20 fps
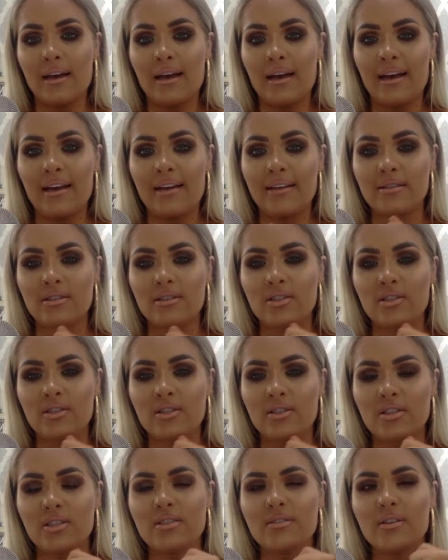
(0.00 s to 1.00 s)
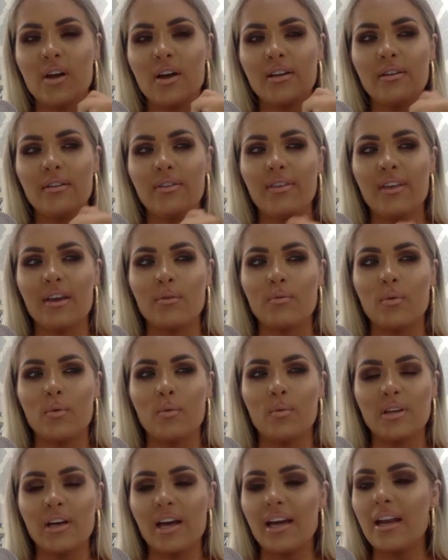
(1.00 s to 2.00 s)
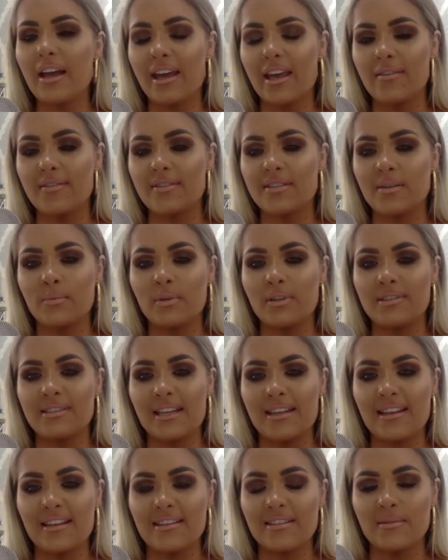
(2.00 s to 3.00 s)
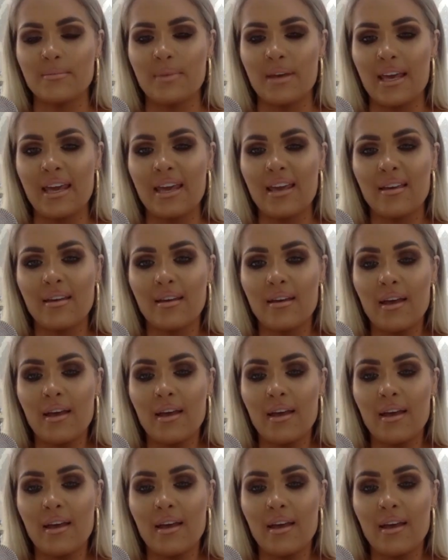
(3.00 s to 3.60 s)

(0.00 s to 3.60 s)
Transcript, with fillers: and just kind of think, well, would I like it if someone said that to me?